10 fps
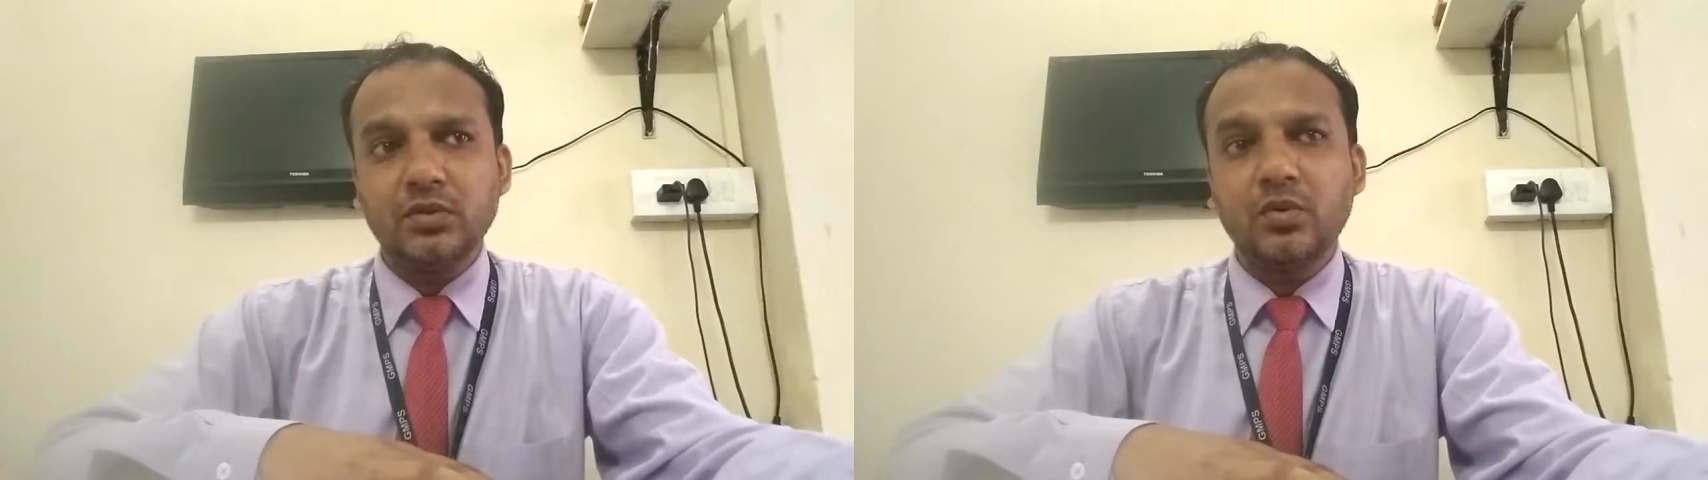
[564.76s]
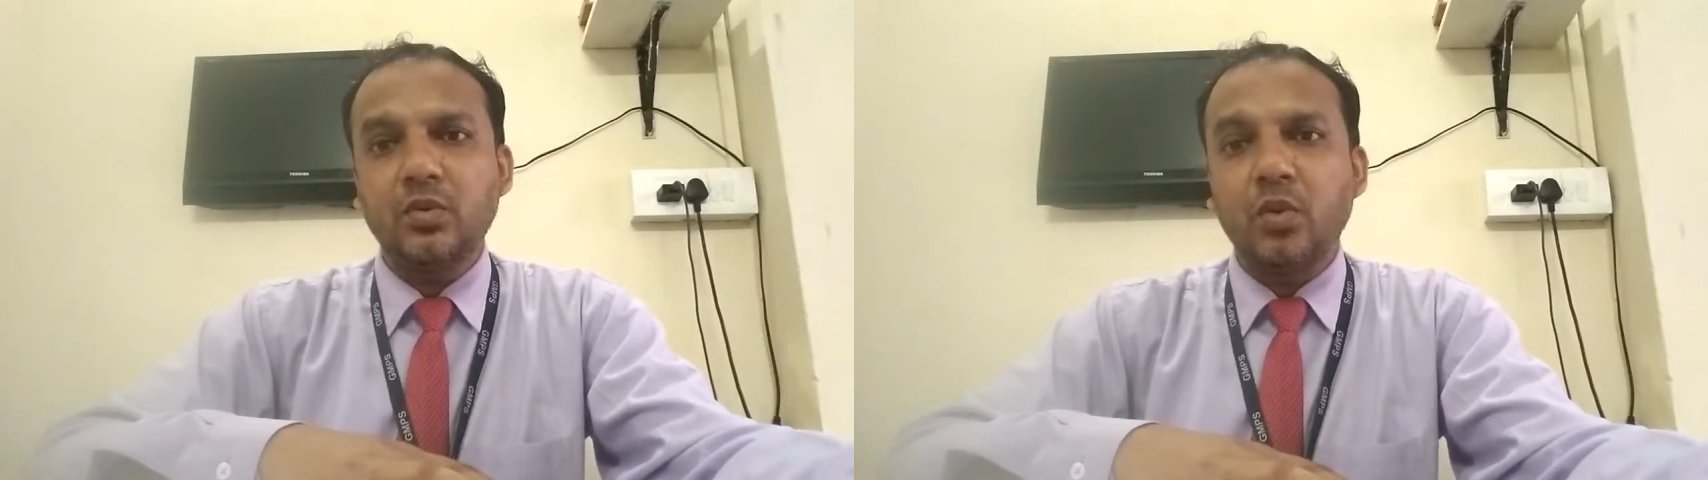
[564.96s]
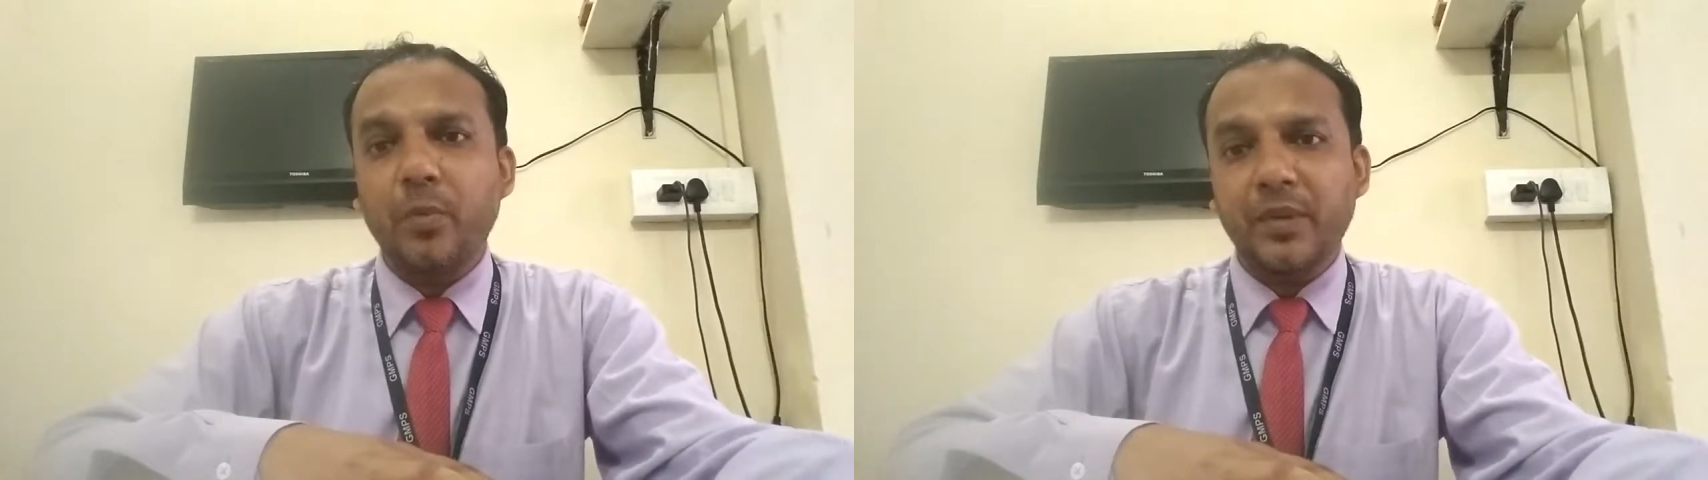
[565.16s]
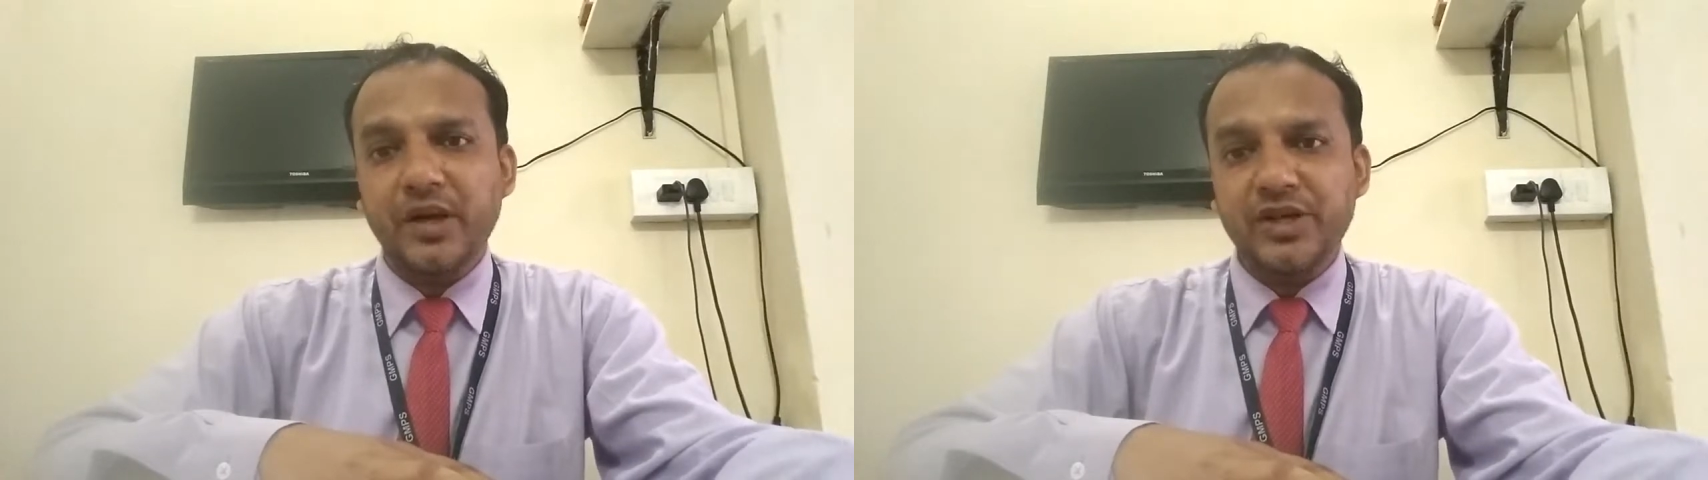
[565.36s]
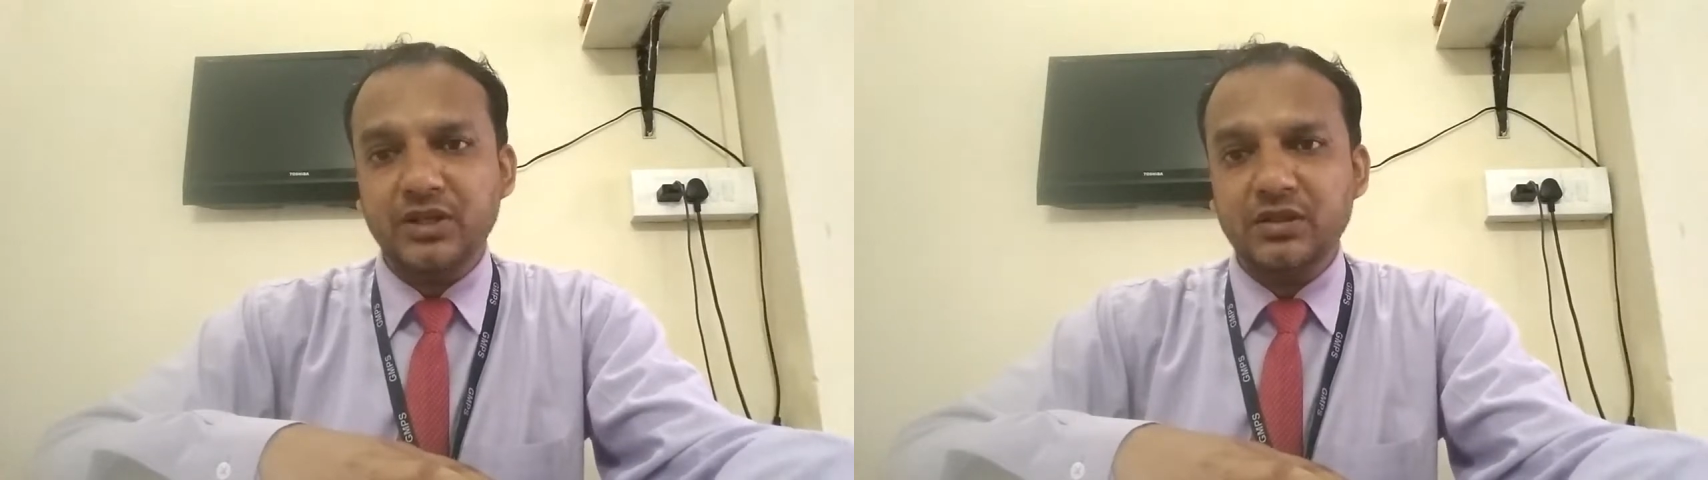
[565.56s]

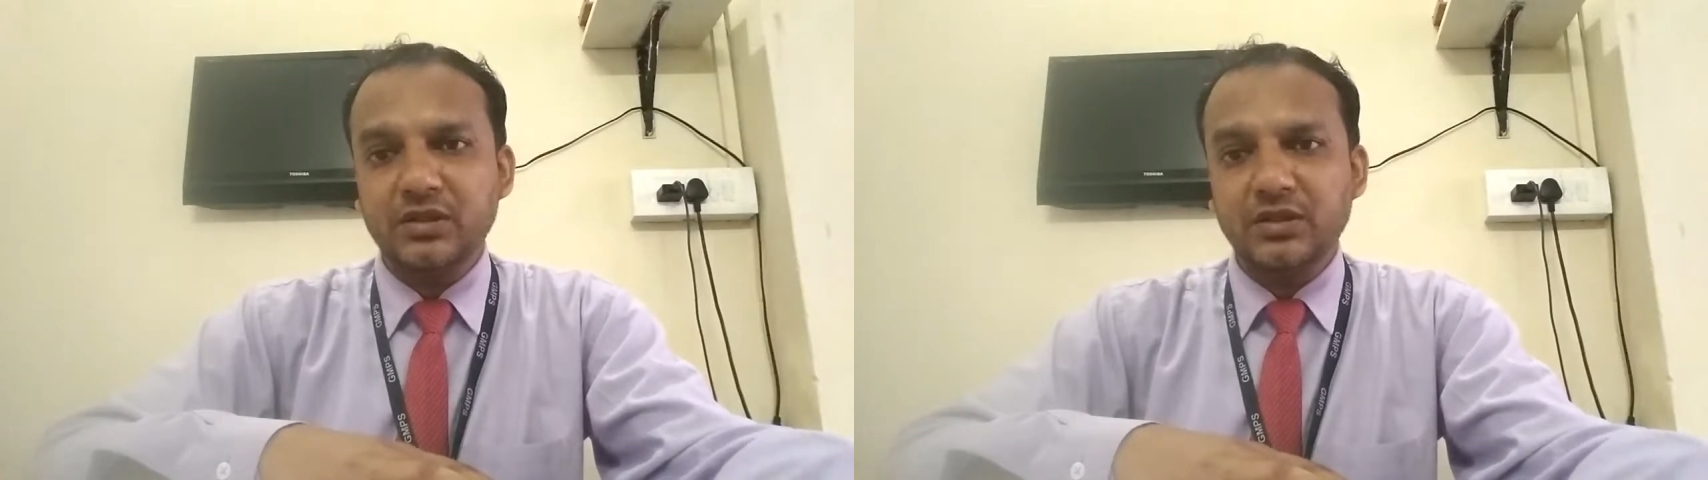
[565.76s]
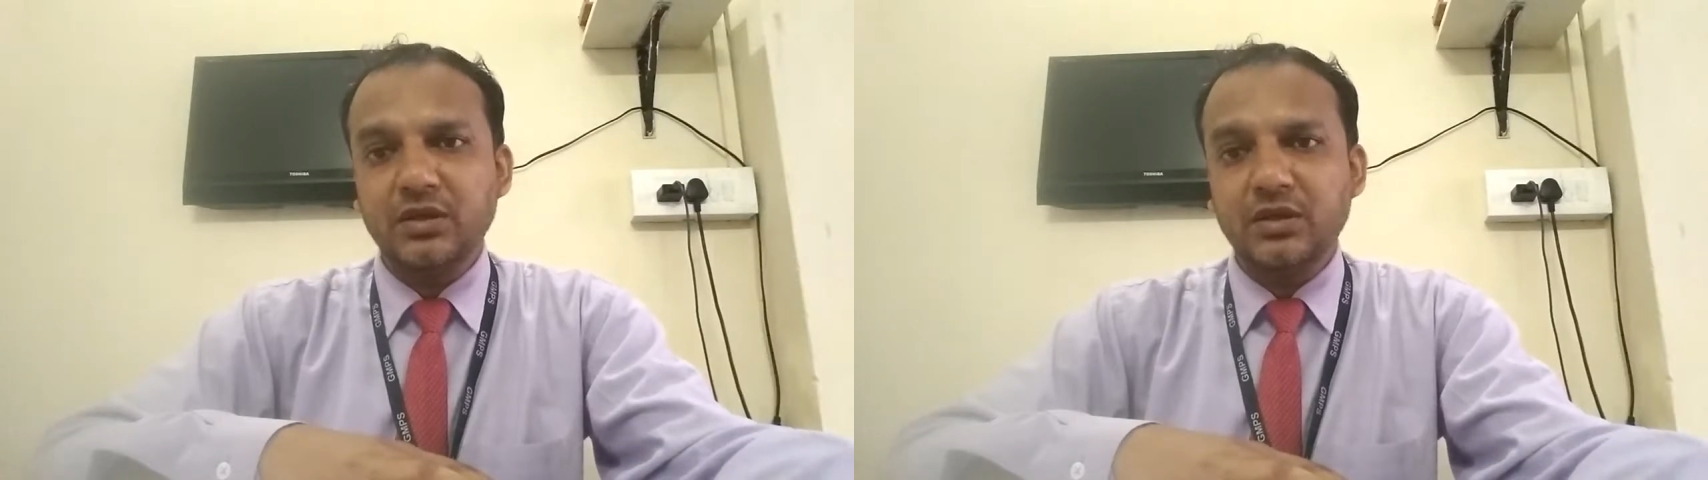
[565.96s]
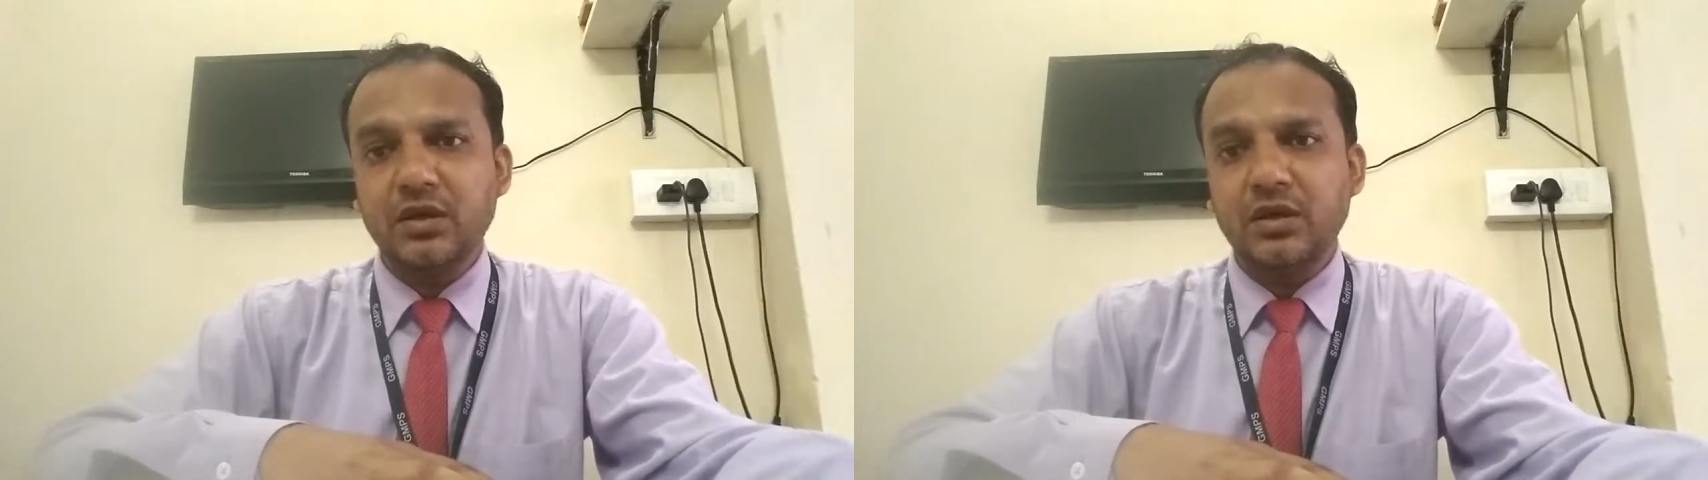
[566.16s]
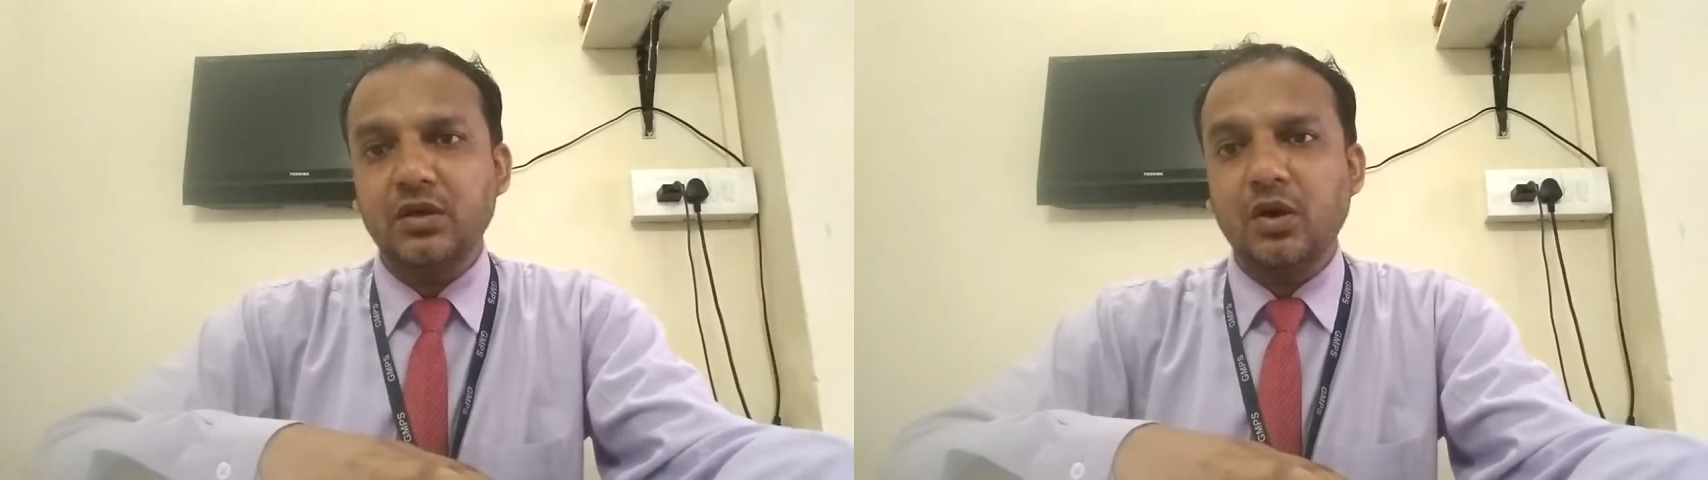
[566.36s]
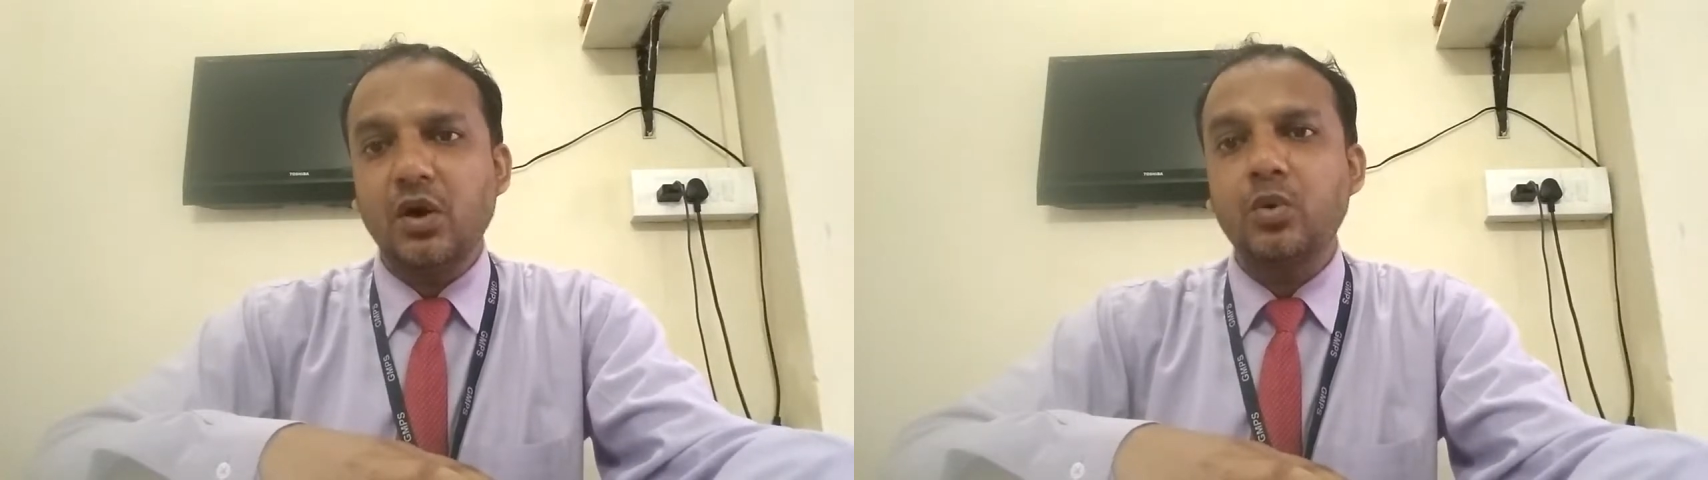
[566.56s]
cooperation or